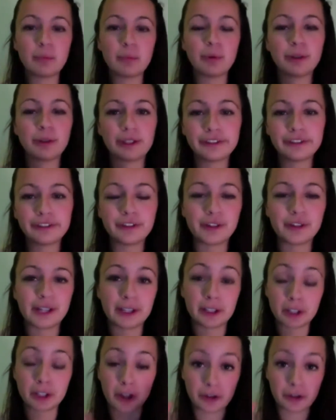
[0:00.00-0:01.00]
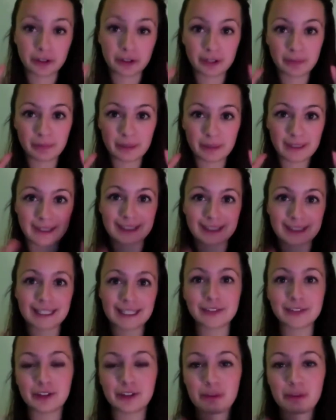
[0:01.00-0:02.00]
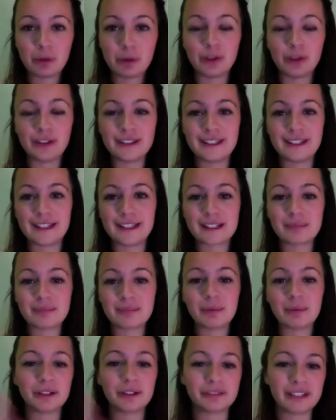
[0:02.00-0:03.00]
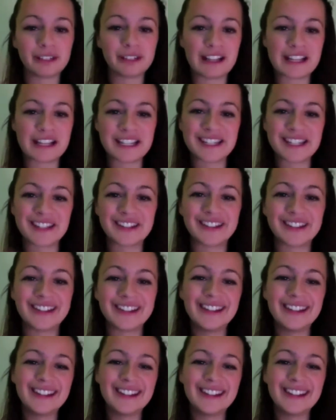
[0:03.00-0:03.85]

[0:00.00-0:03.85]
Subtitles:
point I thought I could only be successful in politics, but I realized that